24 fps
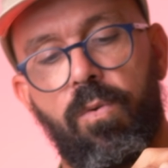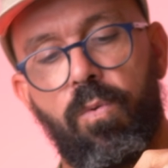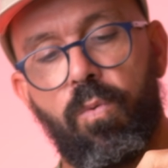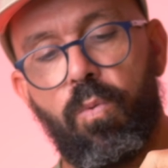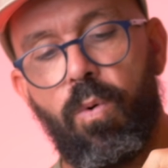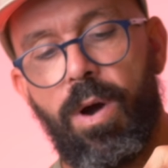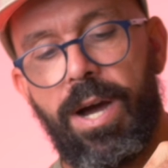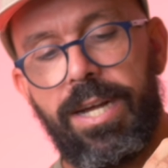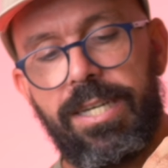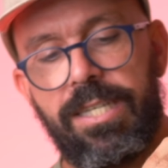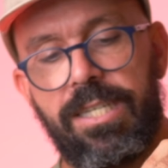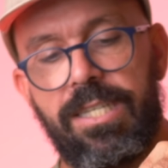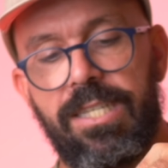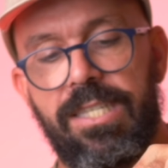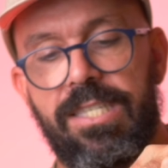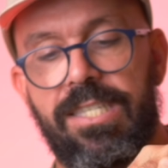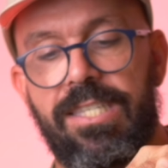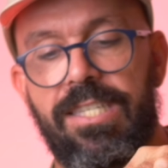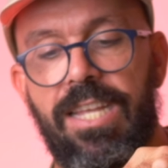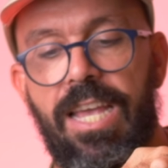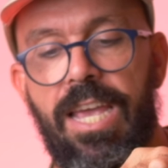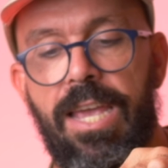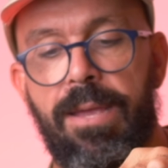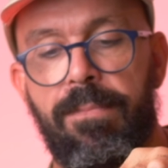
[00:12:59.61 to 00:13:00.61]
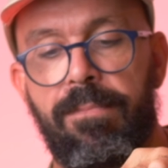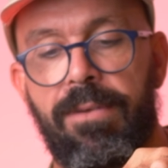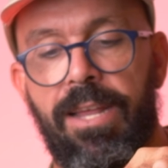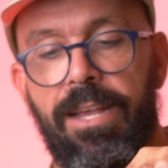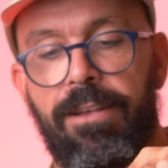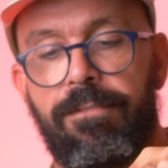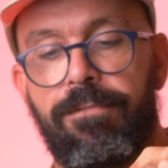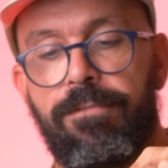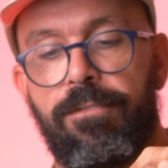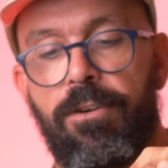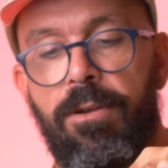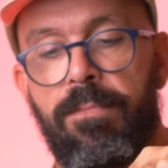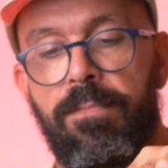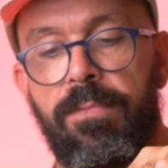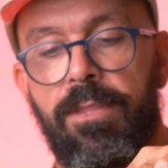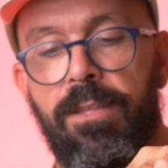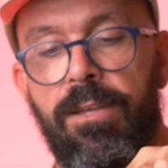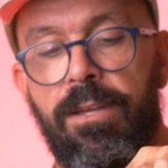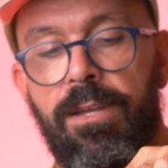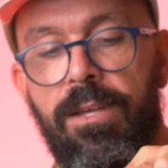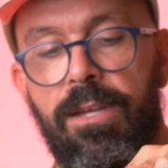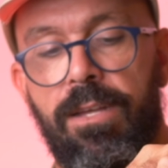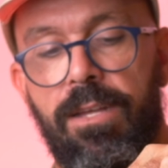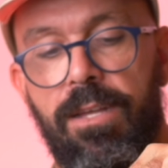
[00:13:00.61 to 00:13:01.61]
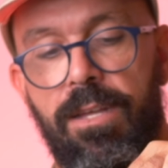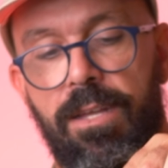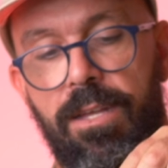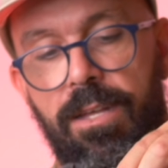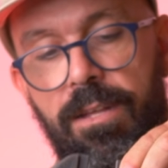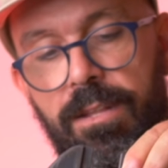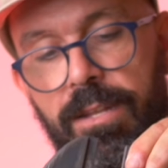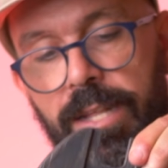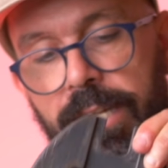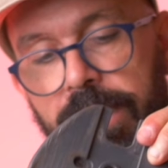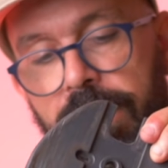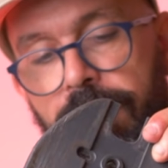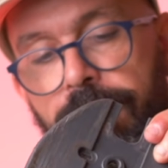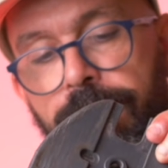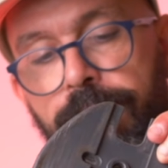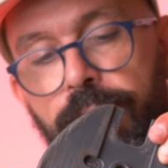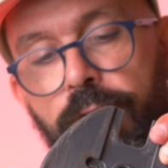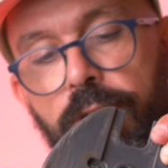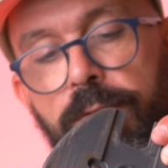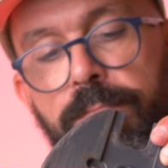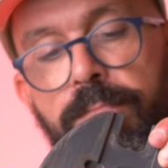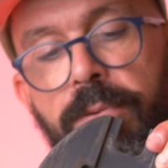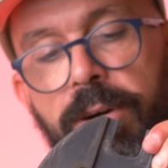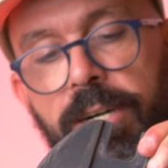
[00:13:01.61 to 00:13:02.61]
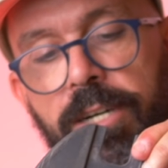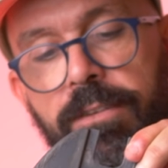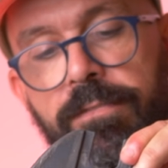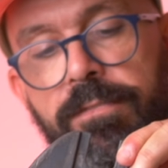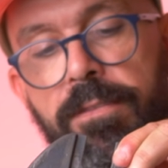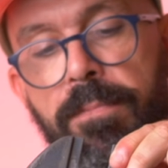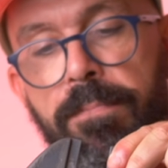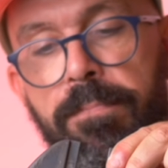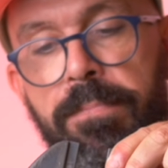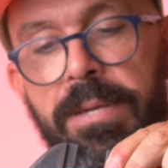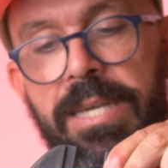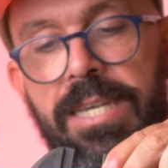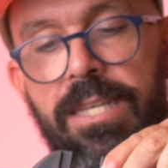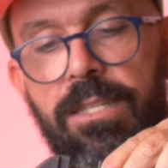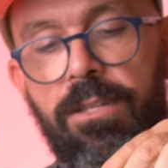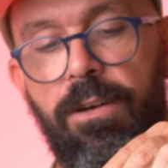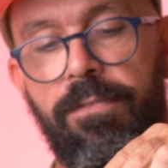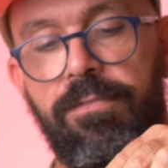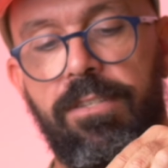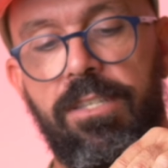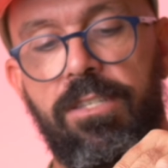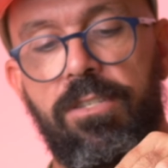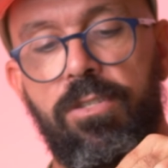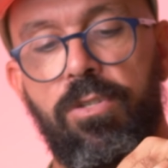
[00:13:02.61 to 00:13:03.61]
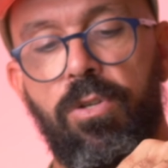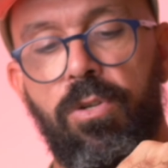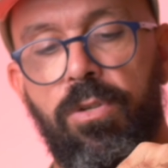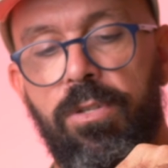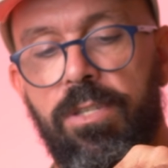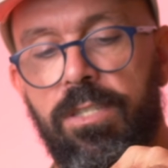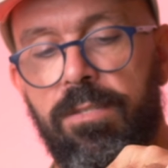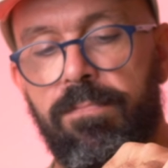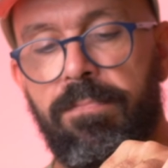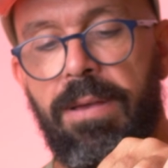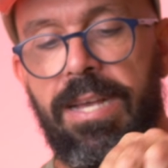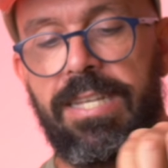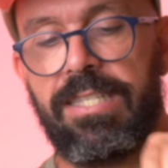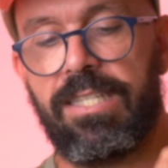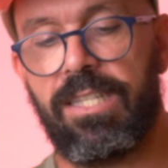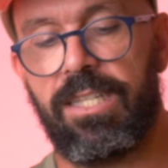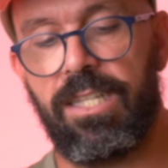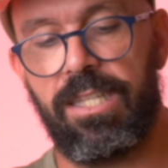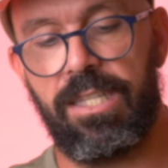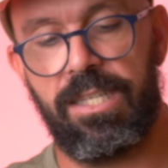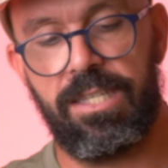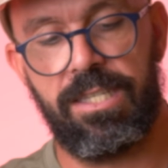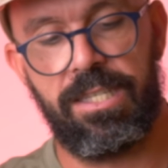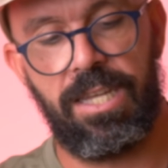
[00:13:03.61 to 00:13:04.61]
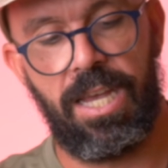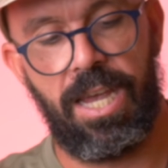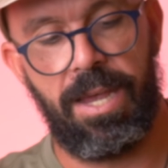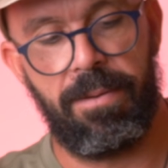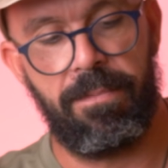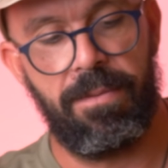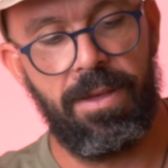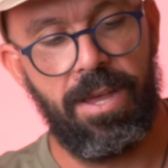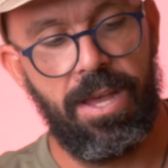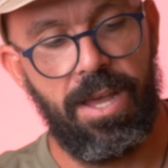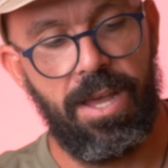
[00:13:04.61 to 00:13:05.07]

quite the same, like from the front part of the sole is basically the same.